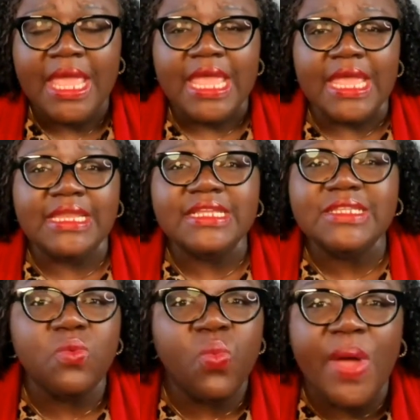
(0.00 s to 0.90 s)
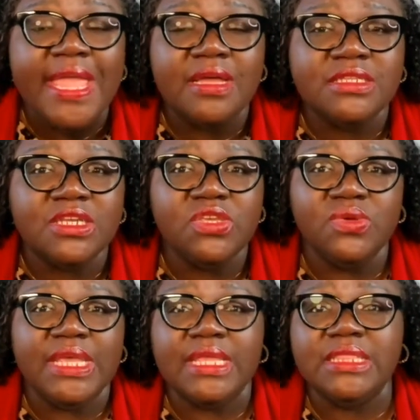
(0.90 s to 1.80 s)
It doesn't wait until you
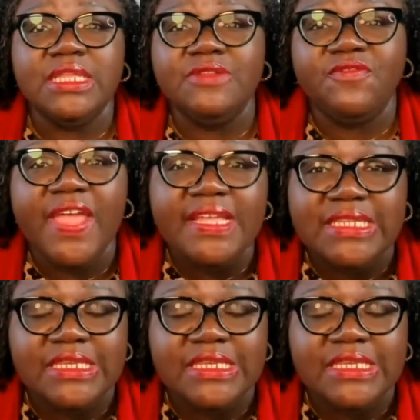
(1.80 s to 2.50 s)
get the fancy